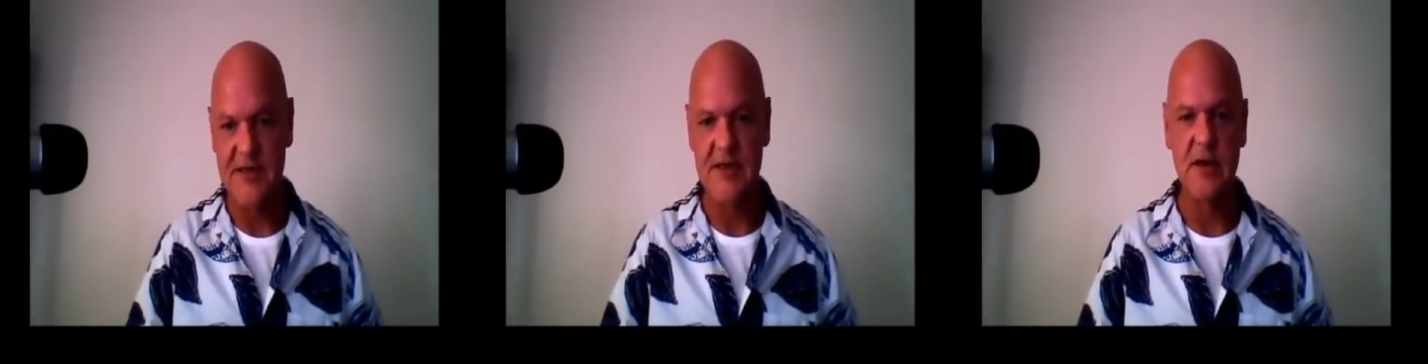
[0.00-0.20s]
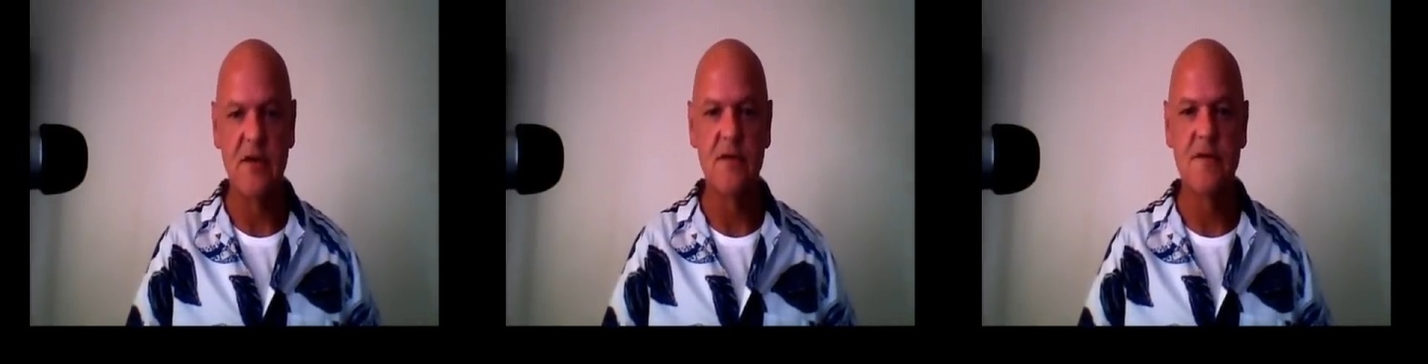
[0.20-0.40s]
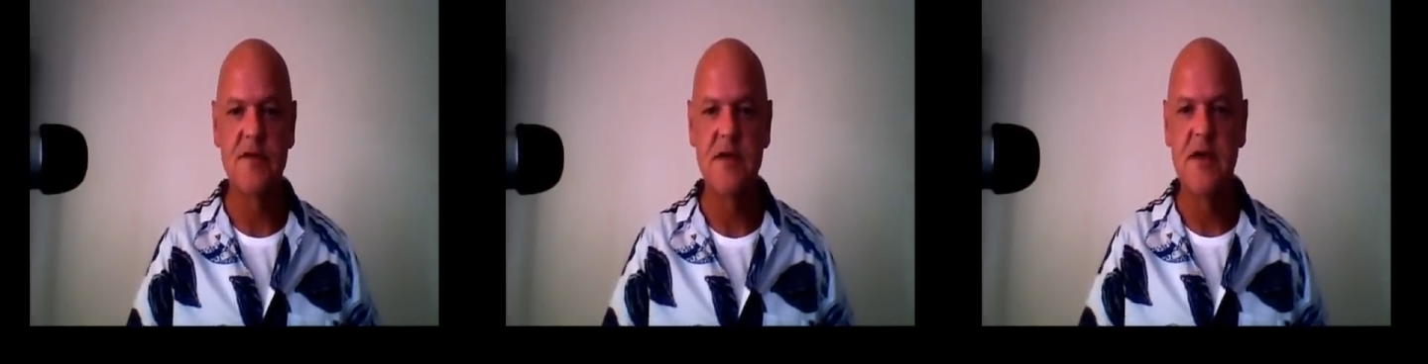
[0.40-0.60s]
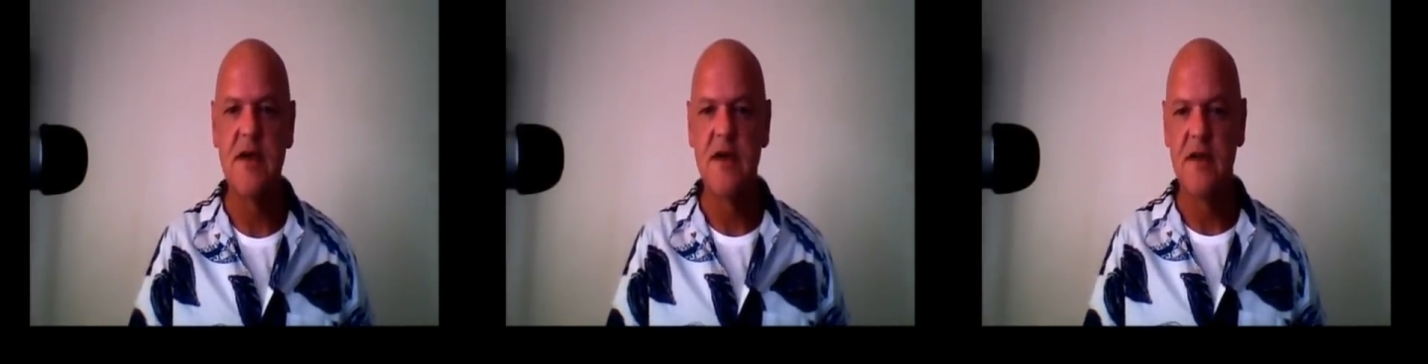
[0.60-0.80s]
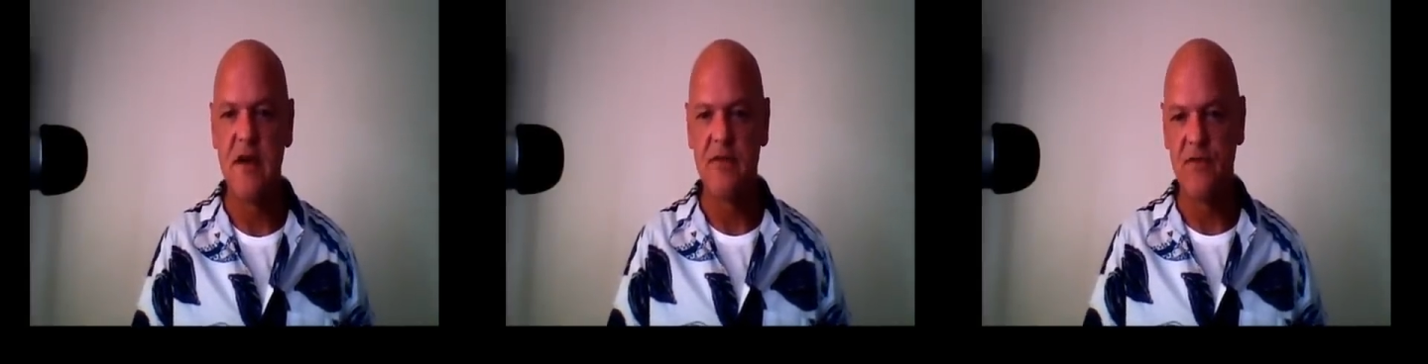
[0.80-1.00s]
yourselves
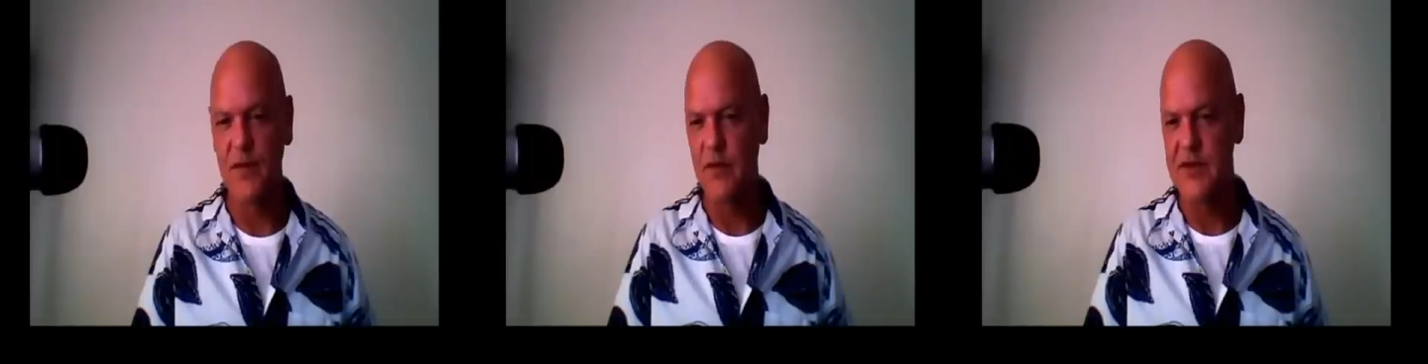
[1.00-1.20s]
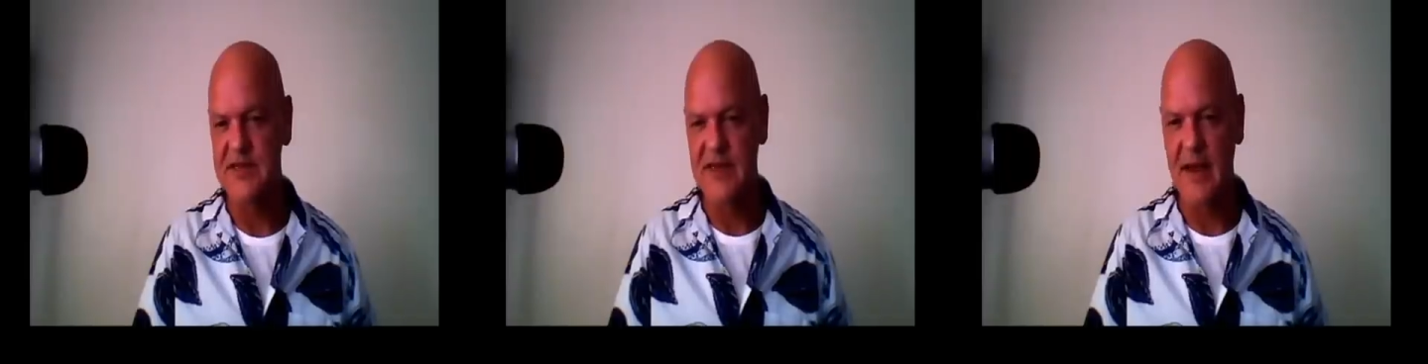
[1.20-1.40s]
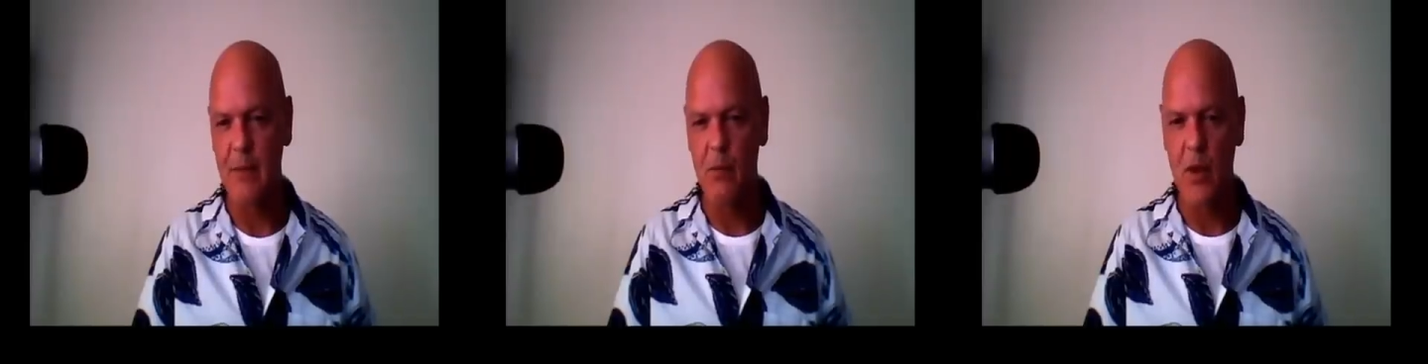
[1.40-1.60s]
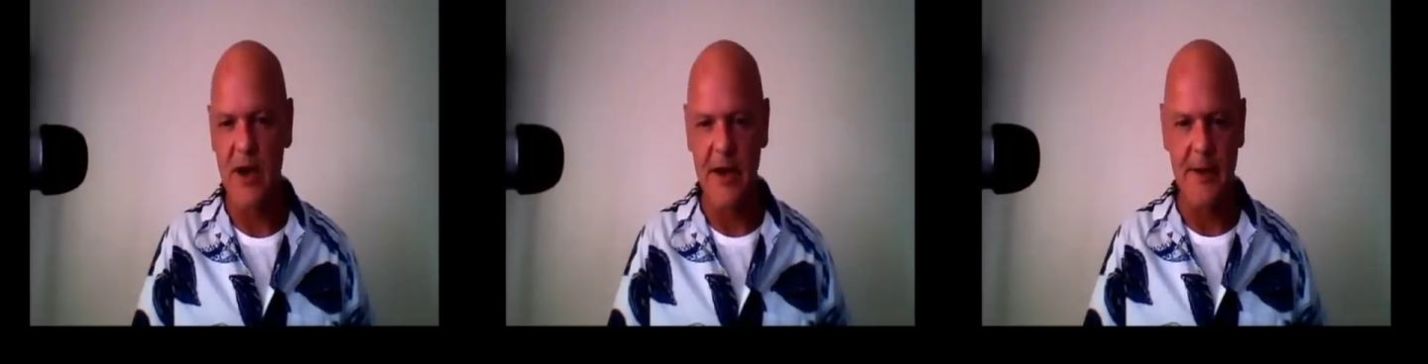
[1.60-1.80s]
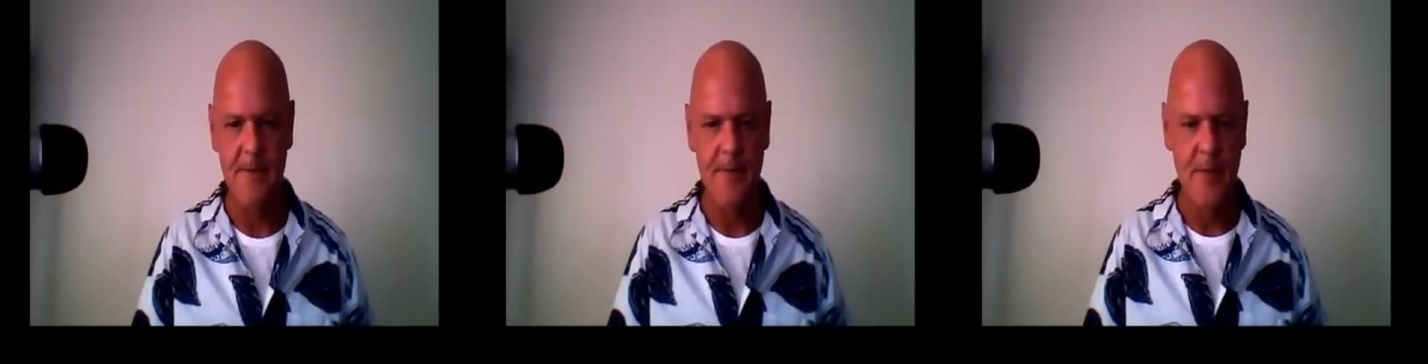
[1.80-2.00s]
that feel the same
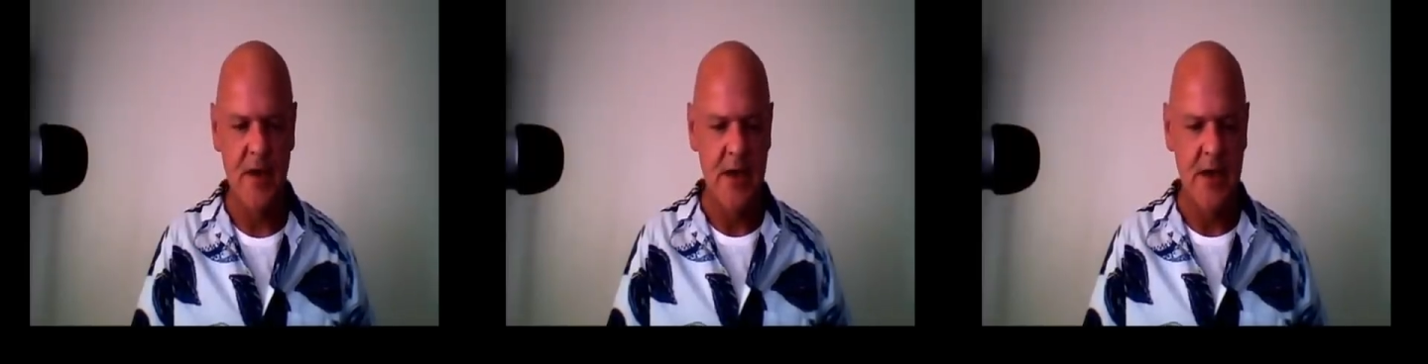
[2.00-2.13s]
way.